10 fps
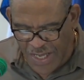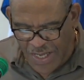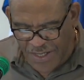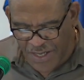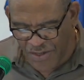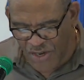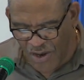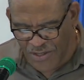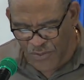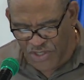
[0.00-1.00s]
The
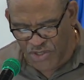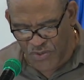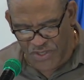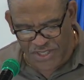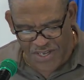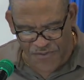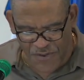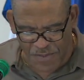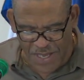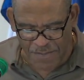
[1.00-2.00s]
anointing which you receive
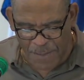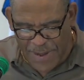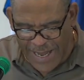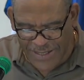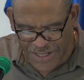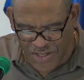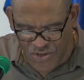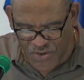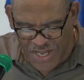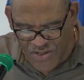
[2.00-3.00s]
from him abides in
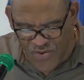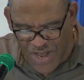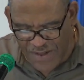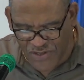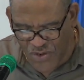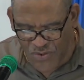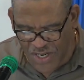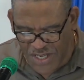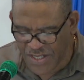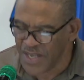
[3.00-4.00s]
you, and you have no
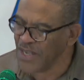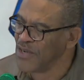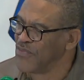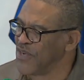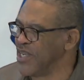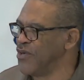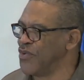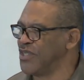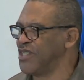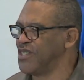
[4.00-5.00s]
need for
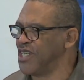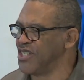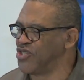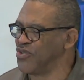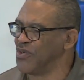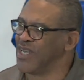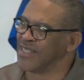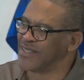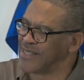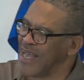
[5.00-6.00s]
anyone to teach you.
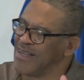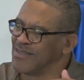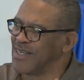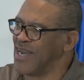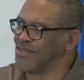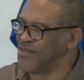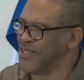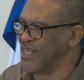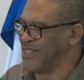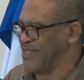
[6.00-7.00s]
It sounds
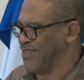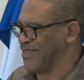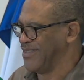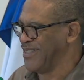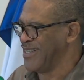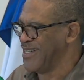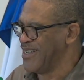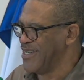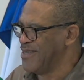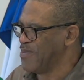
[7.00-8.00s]
contradiction,
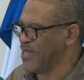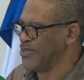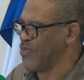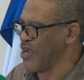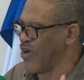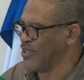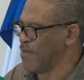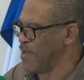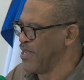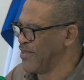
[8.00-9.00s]
because we ought to
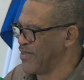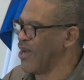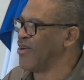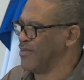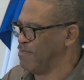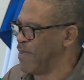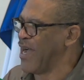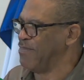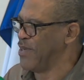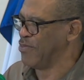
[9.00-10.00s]
be taught by
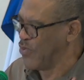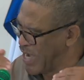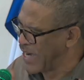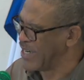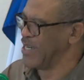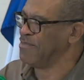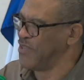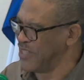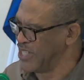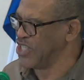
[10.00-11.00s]
people. We got to come to
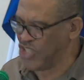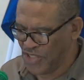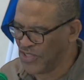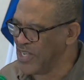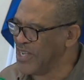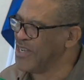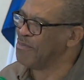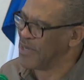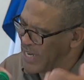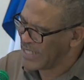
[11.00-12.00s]
a teaching.
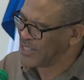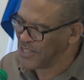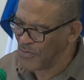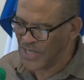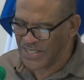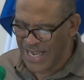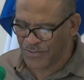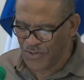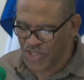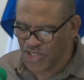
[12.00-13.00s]
But that's not
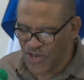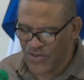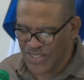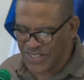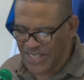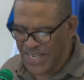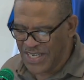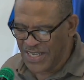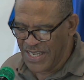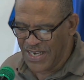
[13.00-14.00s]
what John is saying
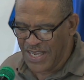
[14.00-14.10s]
here.